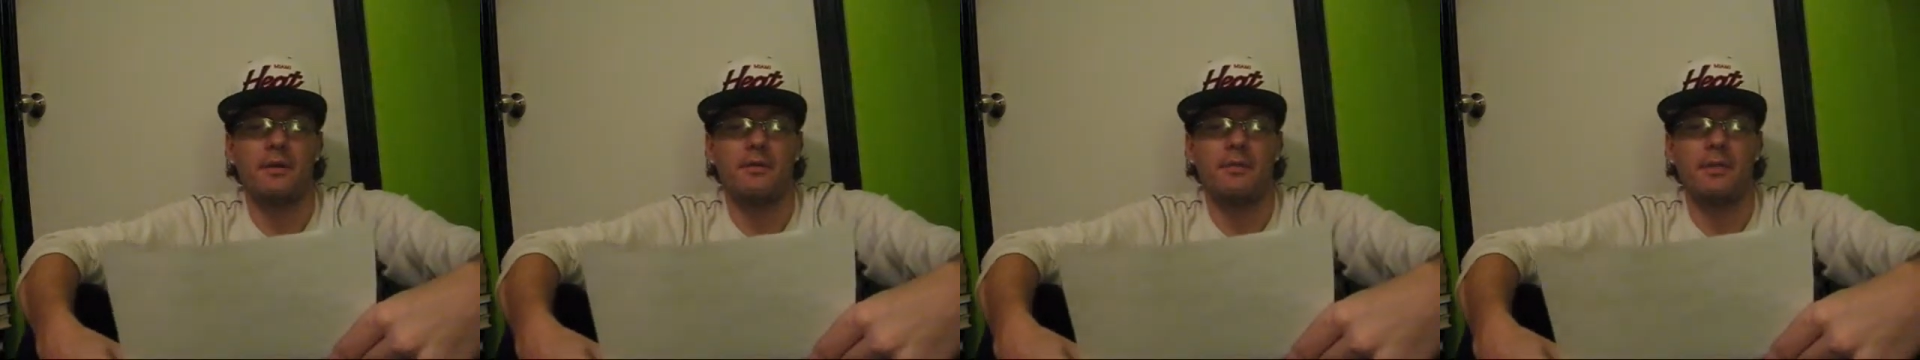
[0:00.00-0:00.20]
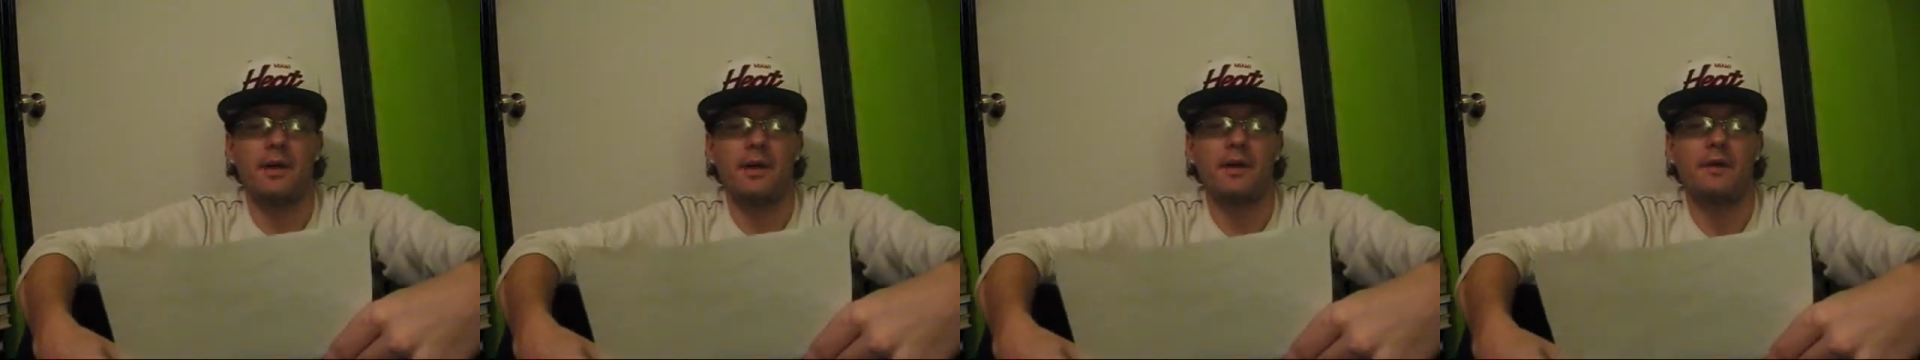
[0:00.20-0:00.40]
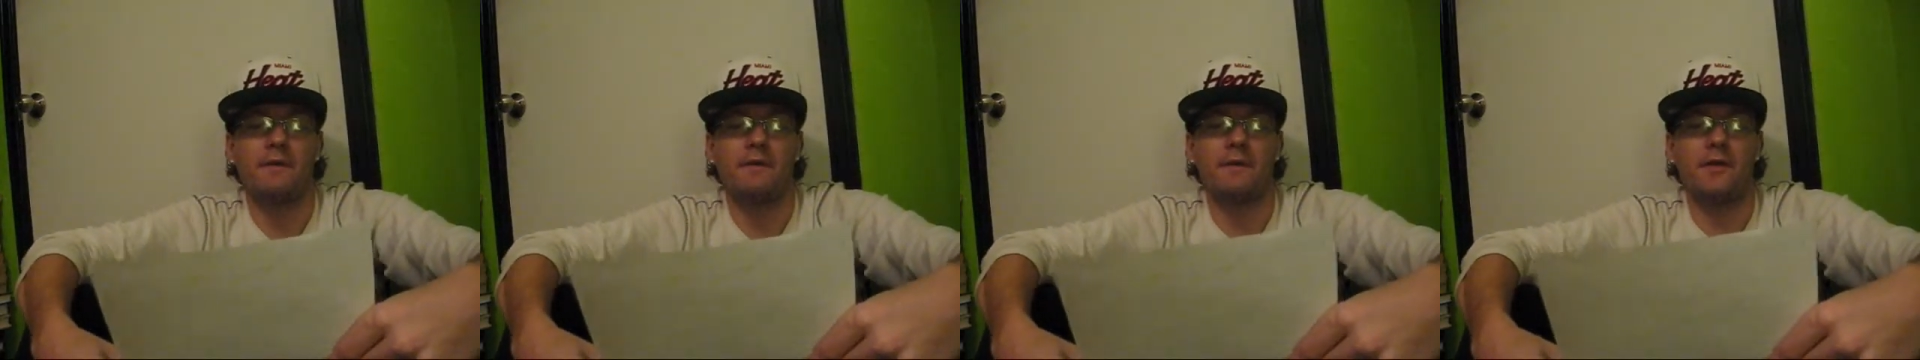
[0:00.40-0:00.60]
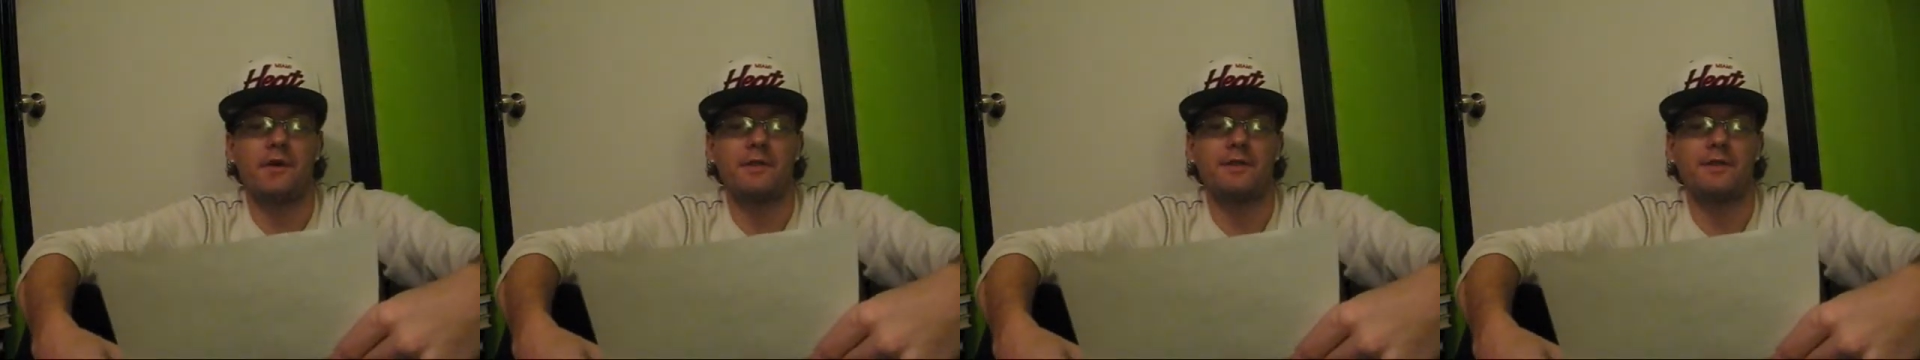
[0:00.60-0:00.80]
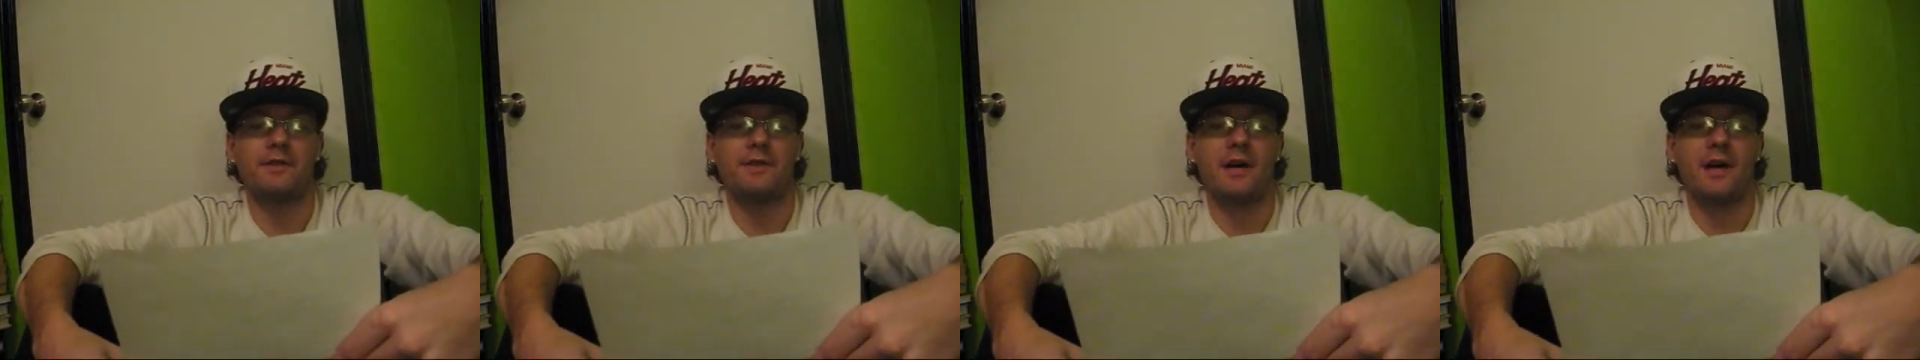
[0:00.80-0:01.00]
Picking
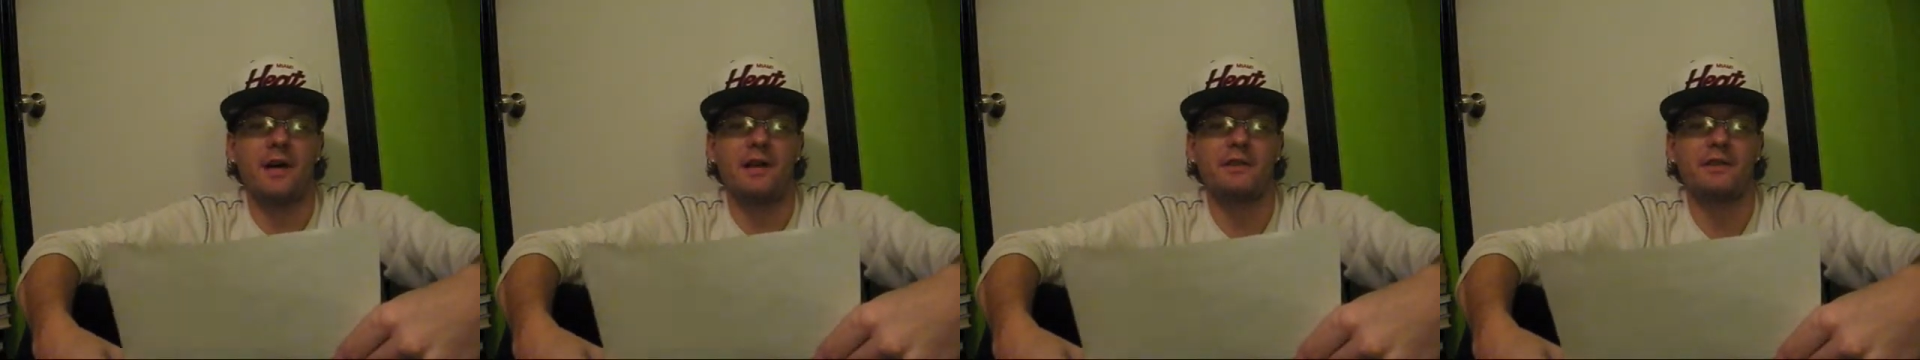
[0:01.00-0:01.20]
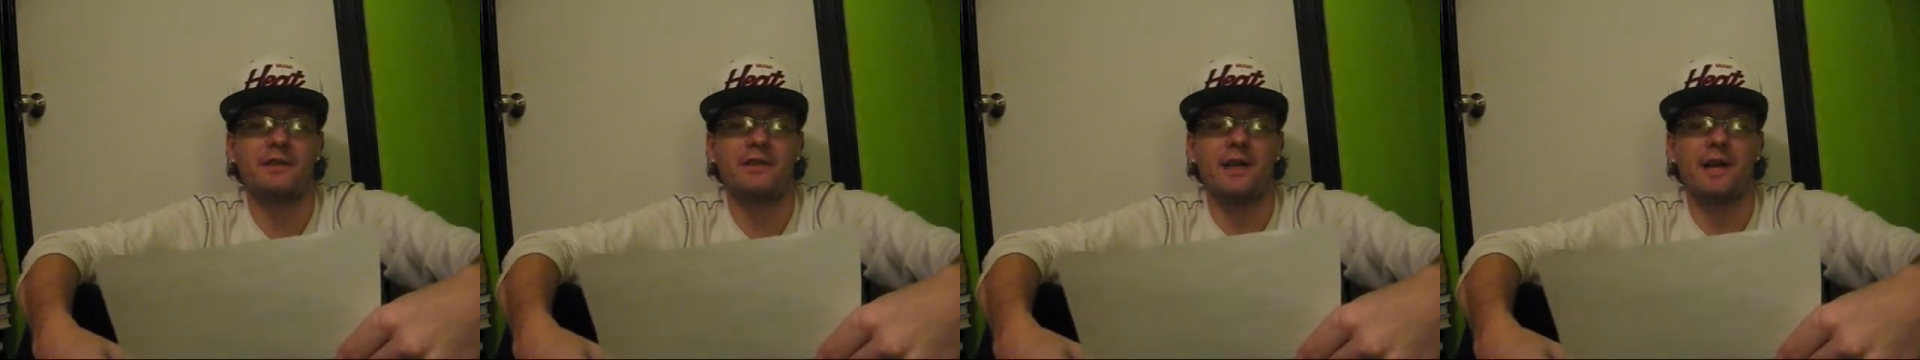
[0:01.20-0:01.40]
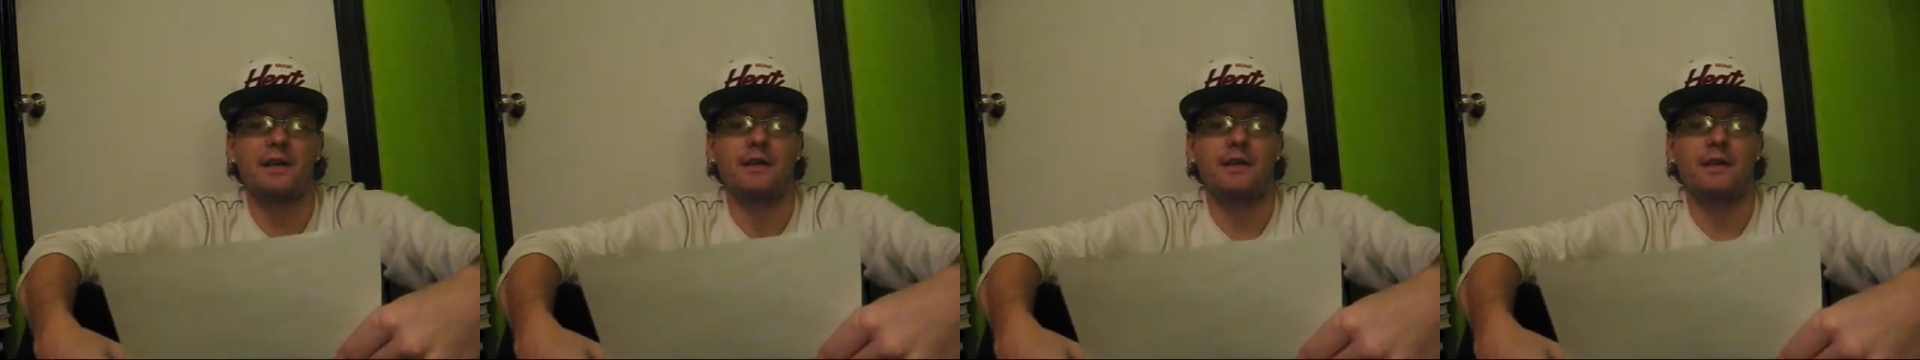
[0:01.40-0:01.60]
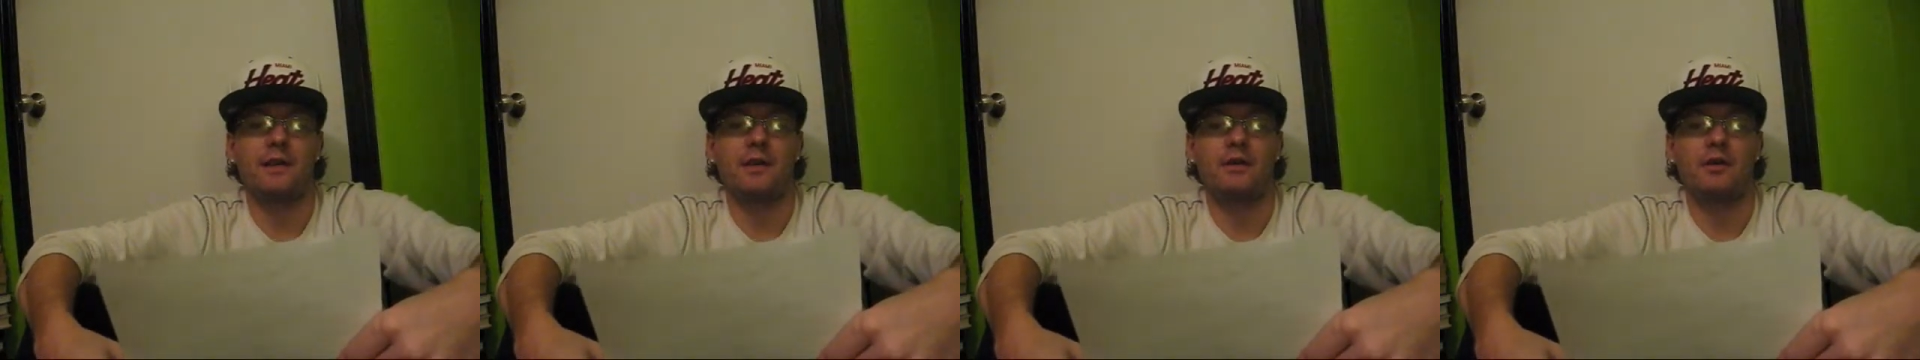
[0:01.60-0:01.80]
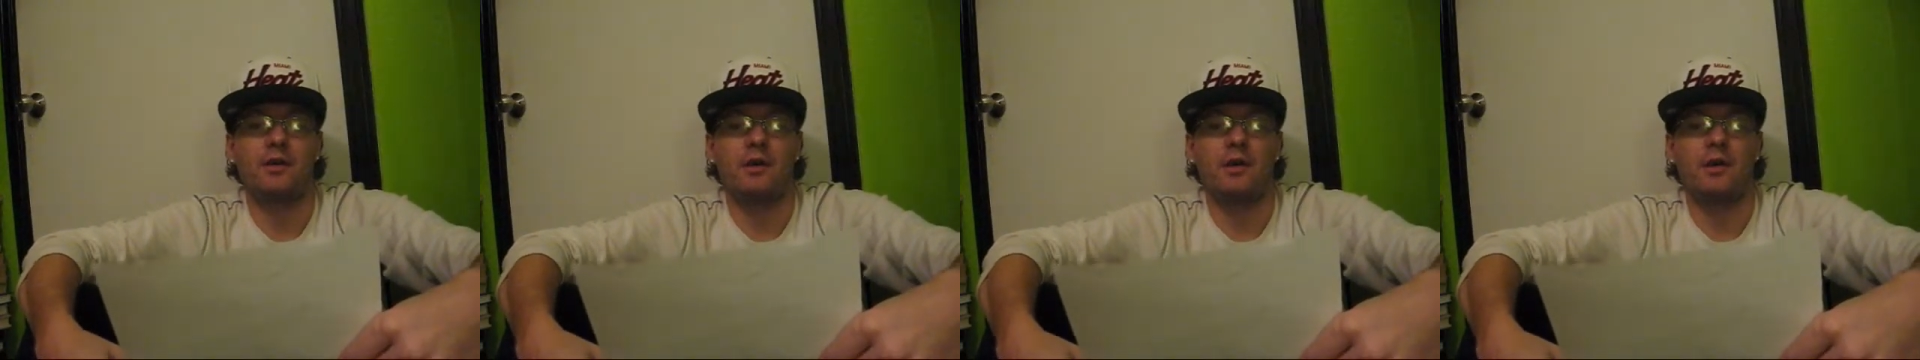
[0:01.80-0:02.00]
versatile side
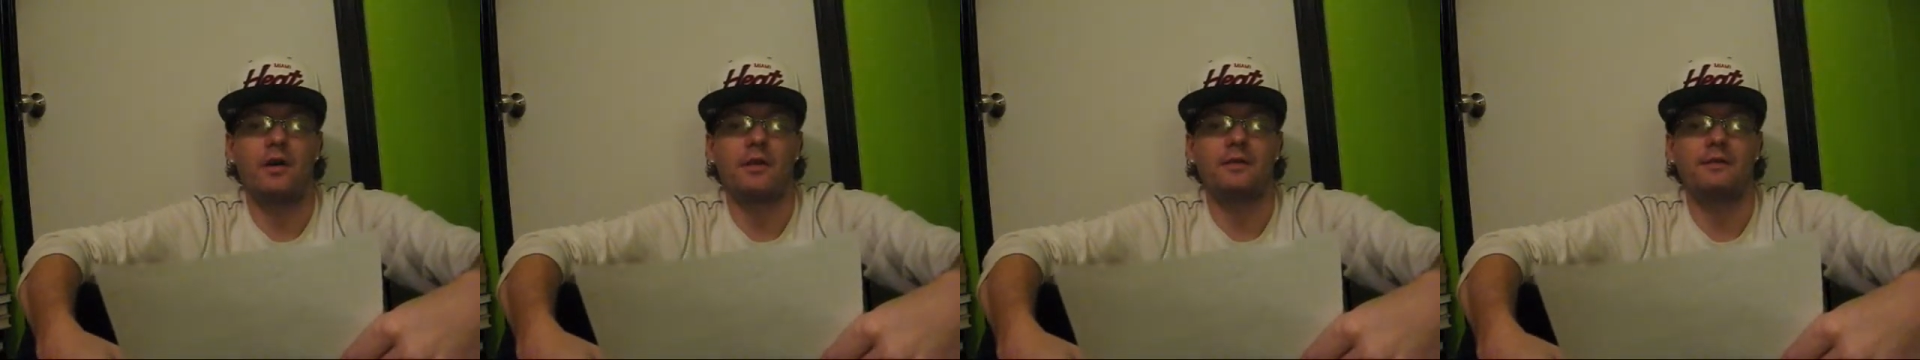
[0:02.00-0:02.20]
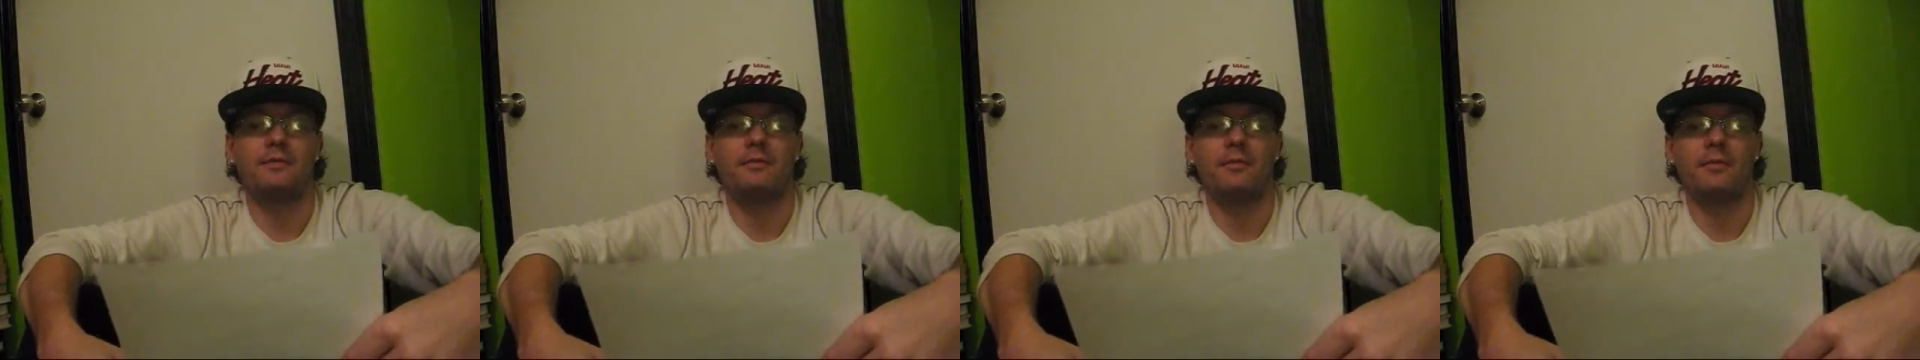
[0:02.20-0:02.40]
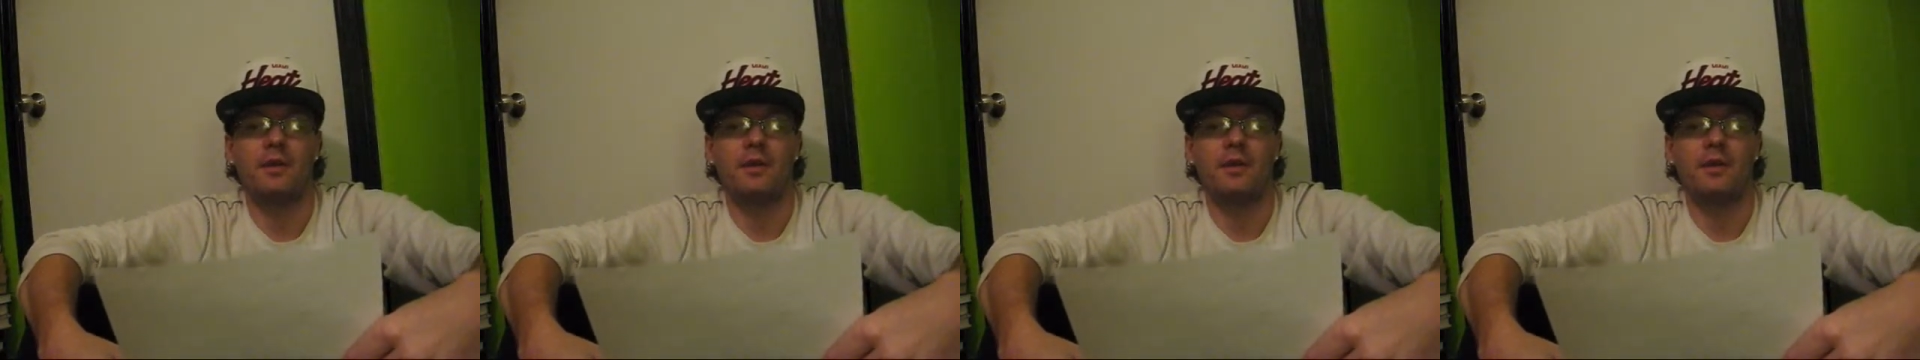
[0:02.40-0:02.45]
deck cards.